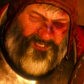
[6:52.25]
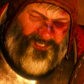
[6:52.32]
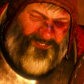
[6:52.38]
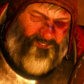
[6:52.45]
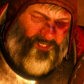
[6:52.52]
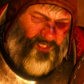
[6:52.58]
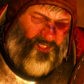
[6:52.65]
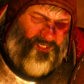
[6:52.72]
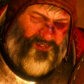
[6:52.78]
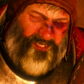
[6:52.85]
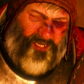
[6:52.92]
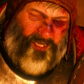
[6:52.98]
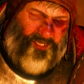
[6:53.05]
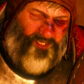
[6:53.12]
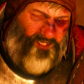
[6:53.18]
I gave no
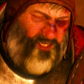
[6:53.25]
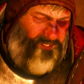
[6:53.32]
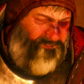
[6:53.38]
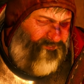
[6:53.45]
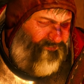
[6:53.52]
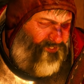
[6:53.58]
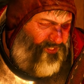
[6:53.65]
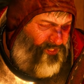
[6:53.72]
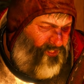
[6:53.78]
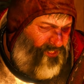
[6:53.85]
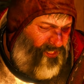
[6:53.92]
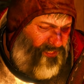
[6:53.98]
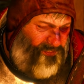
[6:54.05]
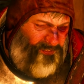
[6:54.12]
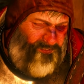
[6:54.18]
thought to a
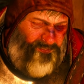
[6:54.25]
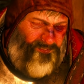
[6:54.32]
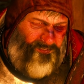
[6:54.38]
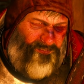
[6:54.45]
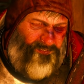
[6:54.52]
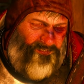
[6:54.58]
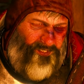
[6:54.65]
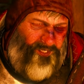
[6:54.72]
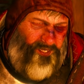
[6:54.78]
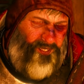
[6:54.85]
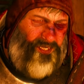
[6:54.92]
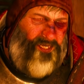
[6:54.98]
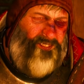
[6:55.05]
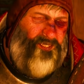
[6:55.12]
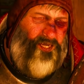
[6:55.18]
funeral. It
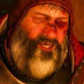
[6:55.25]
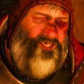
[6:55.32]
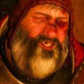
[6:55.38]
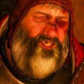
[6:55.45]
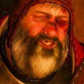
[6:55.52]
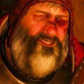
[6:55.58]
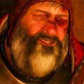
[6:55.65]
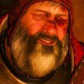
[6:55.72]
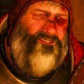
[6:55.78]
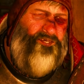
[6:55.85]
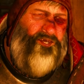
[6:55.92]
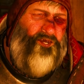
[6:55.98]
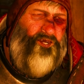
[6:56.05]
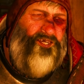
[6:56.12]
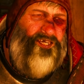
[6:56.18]
was a horror.
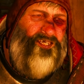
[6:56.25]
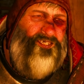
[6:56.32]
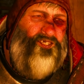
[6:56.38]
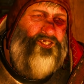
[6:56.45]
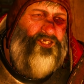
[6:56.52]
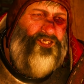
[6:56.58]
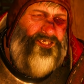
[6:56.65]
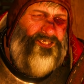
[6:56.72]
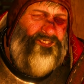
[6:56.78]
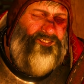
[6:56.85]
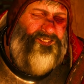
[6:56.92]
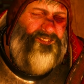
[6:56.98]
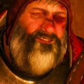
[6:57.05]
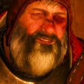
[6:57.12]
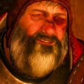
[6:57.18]
I wanted it to
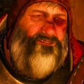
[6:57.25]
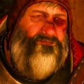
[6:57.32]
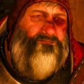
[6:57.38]
end.